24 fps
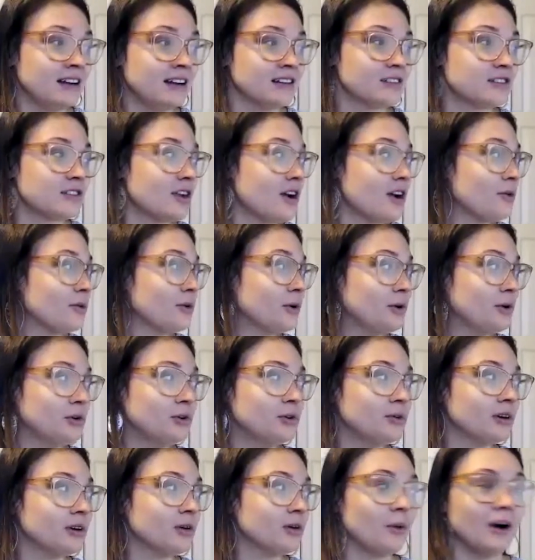So
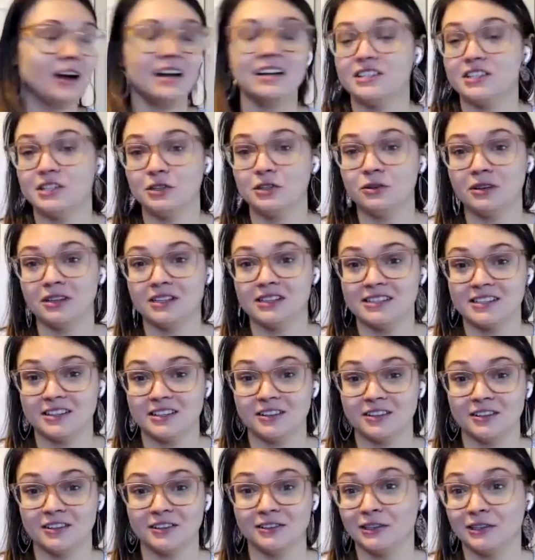who or what do you
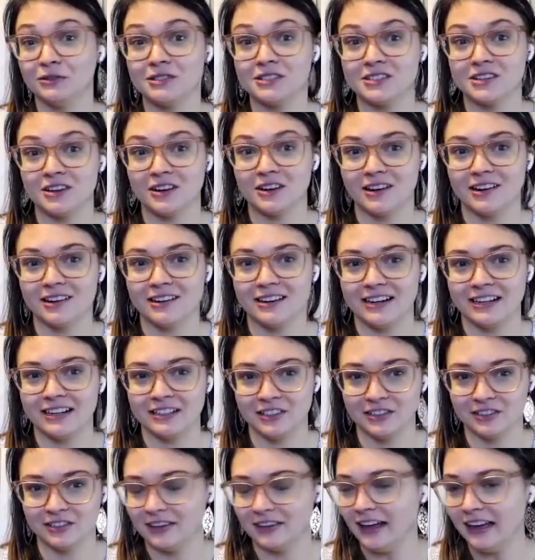consider a Lodestar in
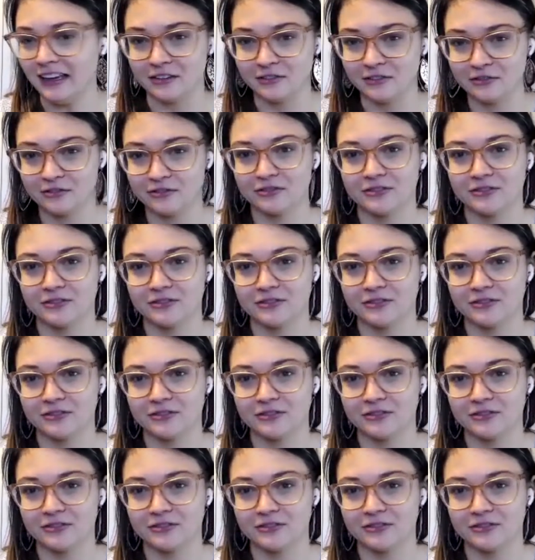your life?